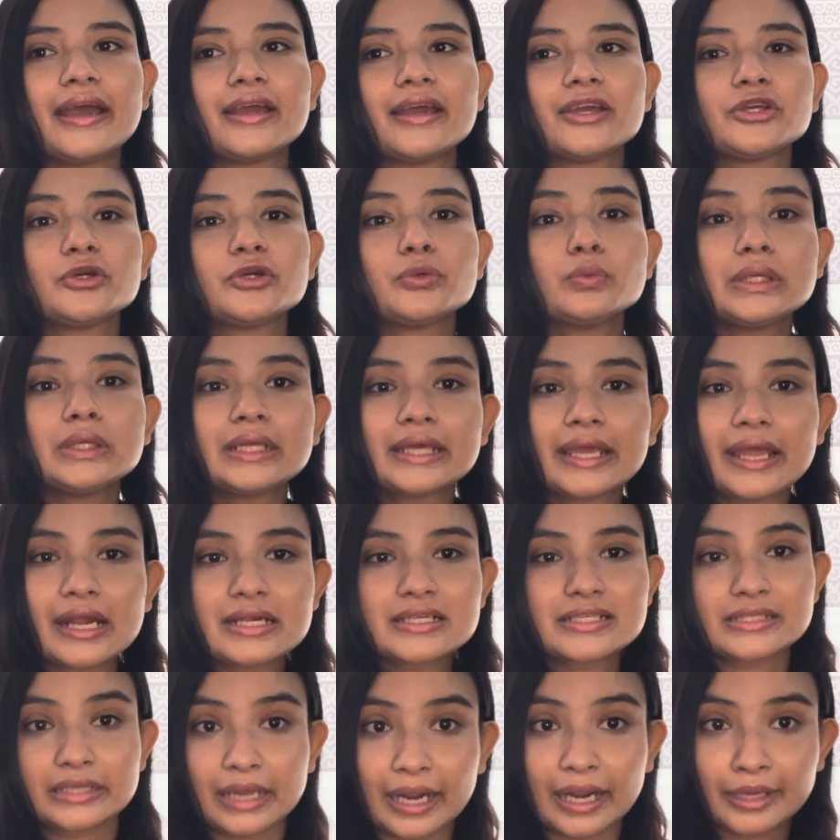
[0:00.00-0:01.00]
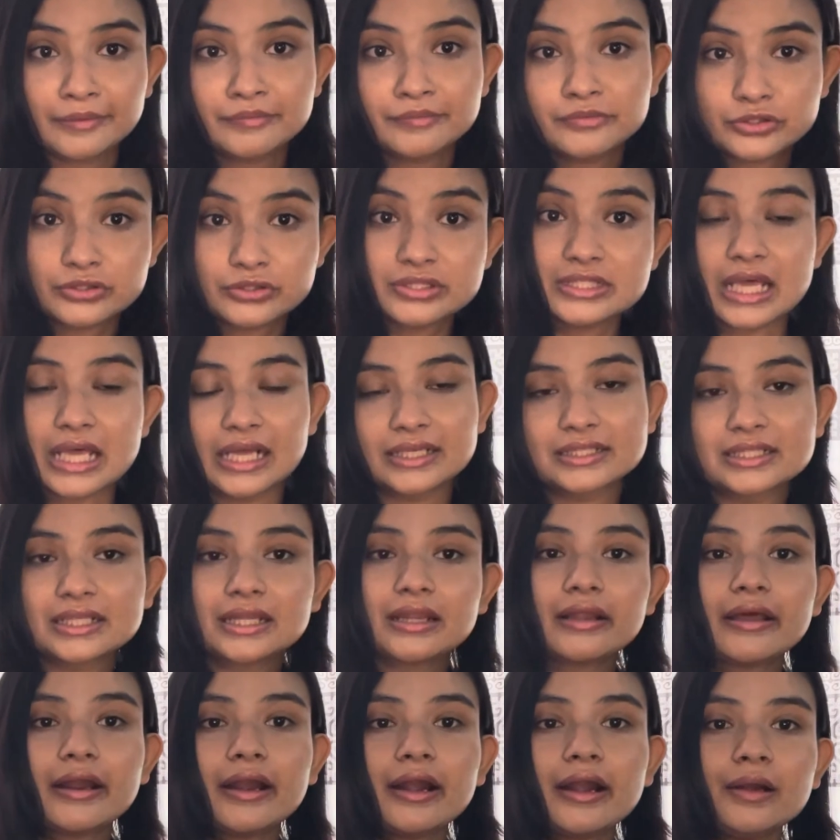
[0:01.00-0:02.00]
you will get time to settle
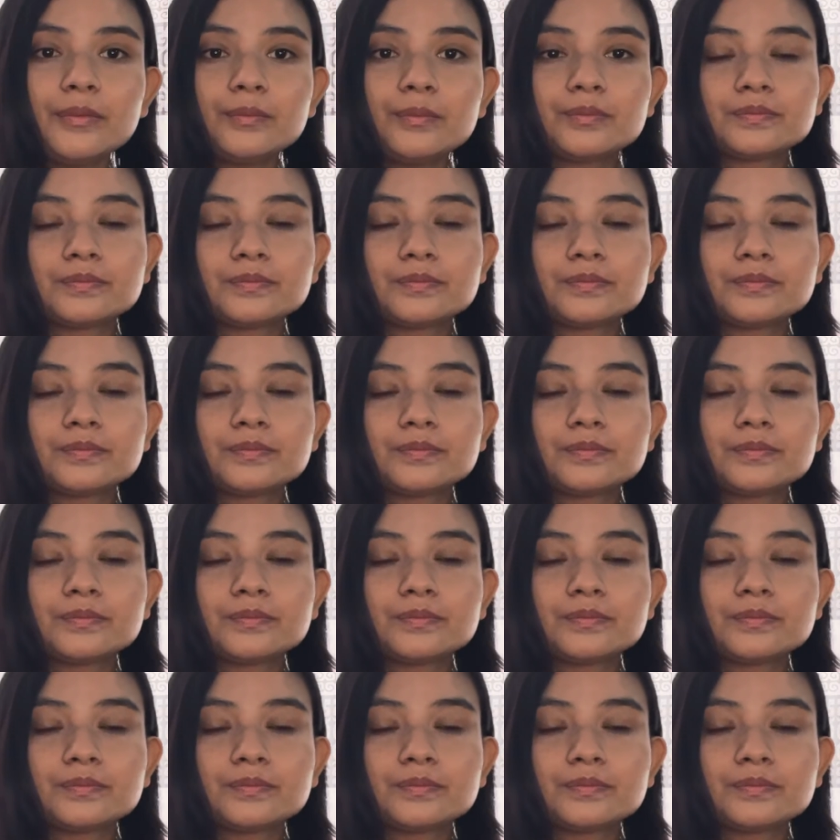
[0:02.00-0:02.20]
there